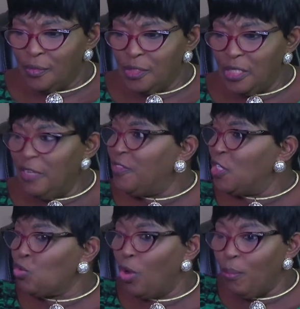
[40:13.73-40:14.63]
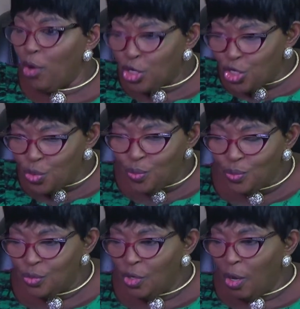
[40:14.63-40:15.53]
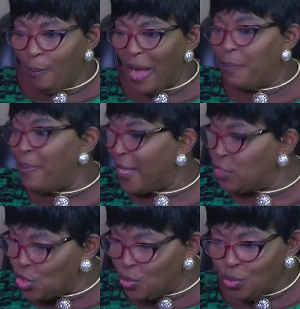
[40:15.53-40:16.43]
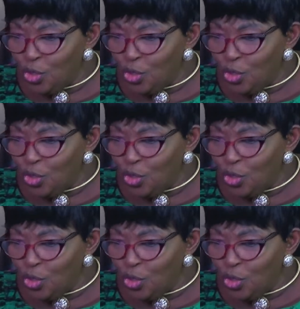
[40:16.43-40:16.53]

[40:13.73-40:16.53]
If this one mock you, backbite you,